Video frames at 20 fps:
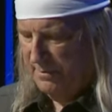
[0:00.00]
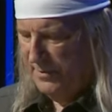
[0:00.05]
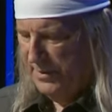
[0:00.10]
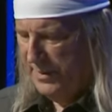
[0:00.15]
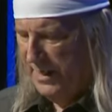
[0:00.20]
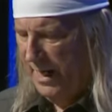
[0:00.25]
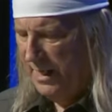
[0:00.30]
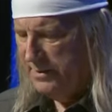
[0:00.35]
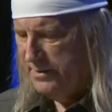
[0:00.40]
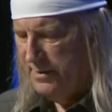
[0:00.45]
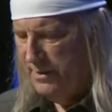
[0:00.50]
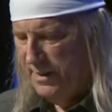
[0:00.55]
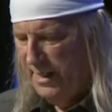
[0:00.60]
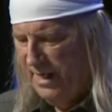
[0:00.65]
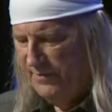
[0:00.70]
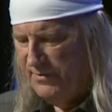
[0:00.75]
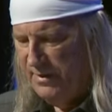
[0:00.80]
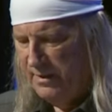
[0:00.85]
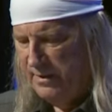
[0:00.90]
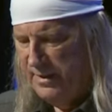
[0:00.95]
The doctor
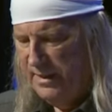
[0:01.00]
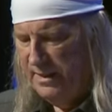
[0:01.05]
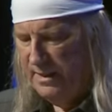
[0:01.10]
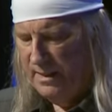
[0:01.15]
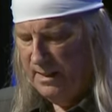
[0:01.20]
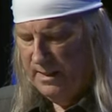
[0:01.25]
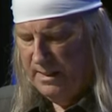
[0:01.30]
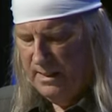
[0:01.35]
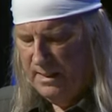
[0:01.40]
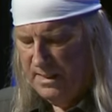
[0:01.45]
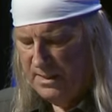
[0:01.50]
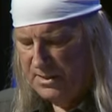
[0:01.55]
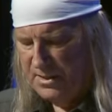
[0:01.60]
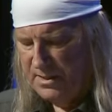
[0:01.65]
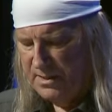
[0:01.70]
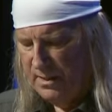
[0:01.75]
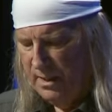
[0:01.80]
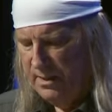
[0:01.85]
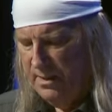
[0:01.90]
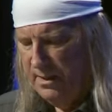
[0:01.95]
evidently has
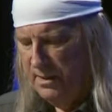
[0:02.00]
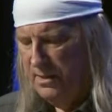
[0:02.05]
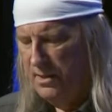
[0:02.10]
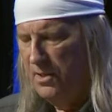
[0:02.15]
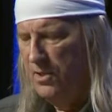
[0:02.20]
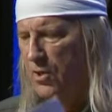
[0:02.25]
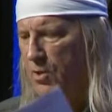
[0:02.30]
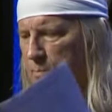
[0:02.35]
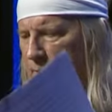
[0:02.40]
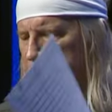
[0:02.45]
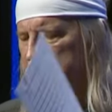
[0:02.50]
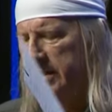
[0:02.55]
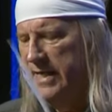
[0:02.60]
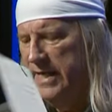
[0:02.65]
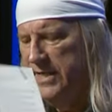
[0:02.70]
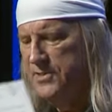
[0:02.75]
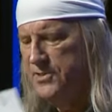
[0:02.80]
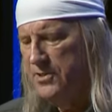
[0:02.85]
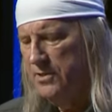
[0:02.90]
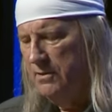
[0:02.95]
studied human
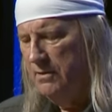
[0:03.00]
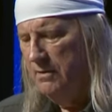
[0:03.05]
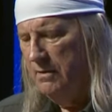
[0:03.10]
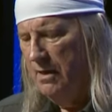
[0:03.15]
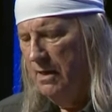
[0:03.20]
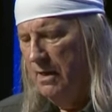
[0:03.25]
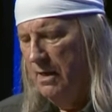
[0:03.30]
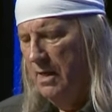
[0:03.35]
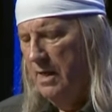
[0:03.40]
nature